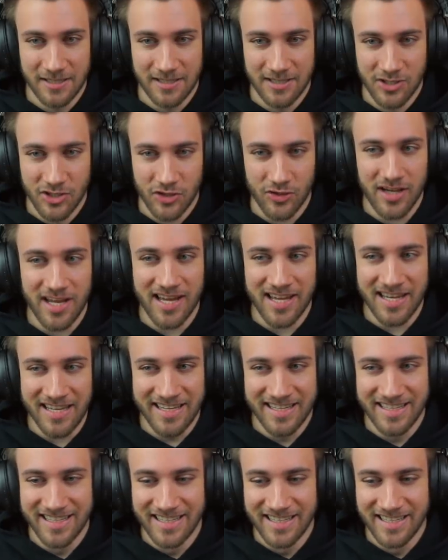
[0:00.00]
Should I?
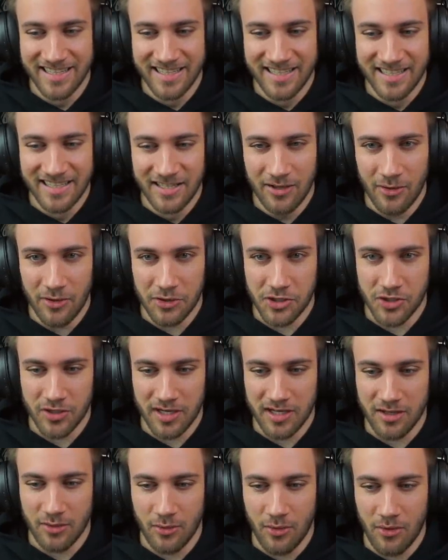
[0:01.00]
Or should
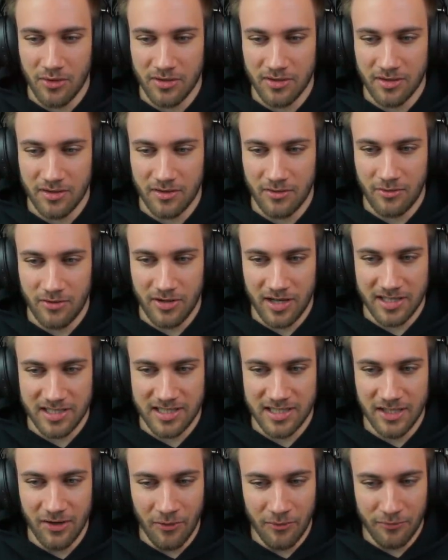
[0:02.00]
I go right
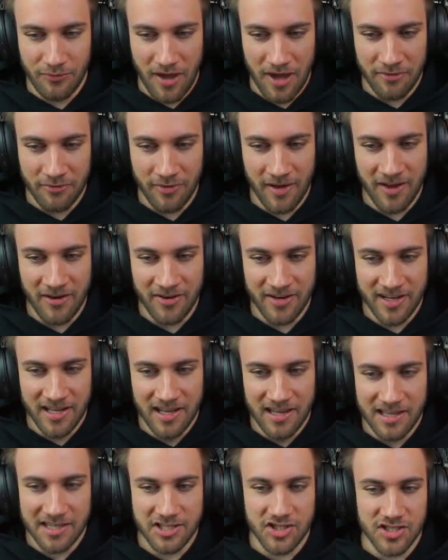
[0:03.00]
here on fanfare.
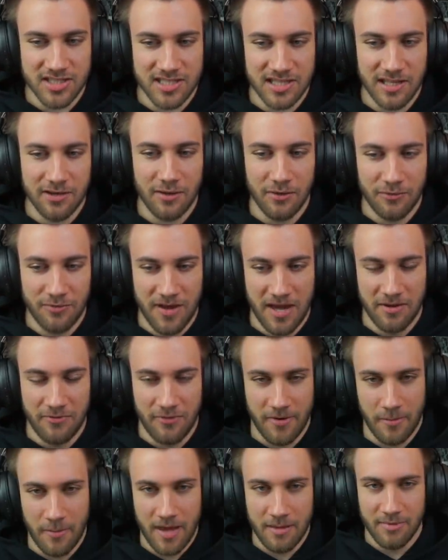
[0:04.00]
Let's just click on
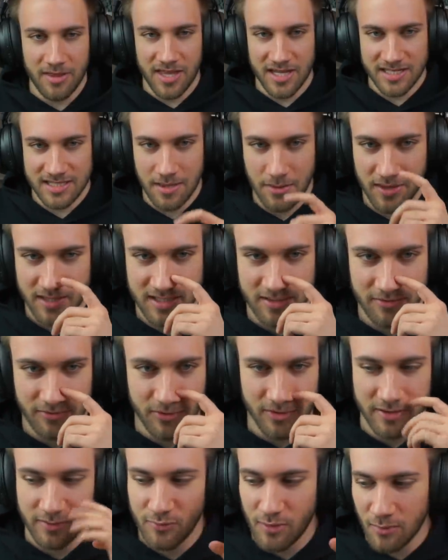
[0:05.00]
fanfare. Maybe there's something
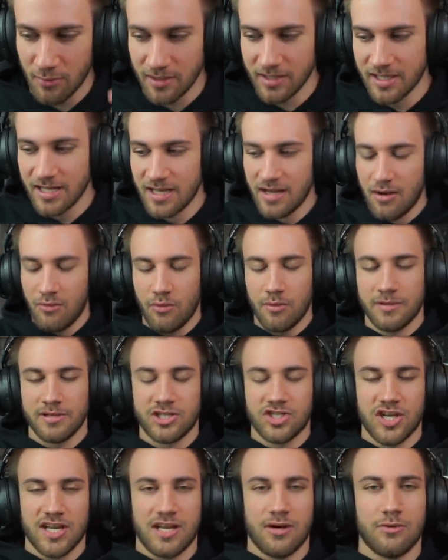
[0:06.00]
different. We will we will
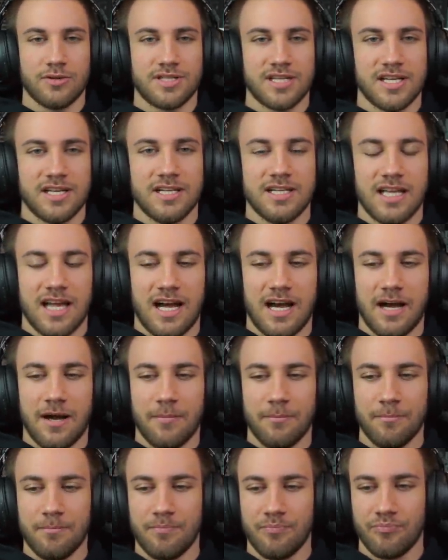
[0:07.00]
check out
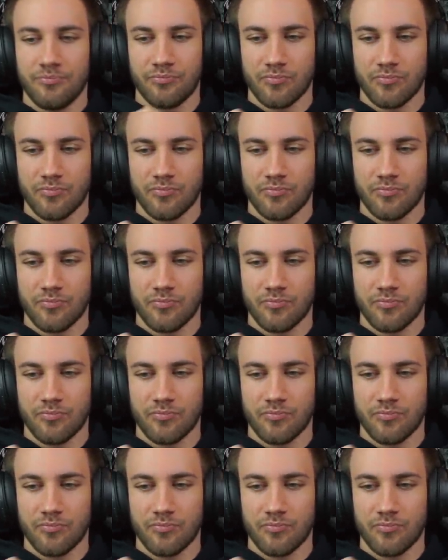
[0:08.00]
um,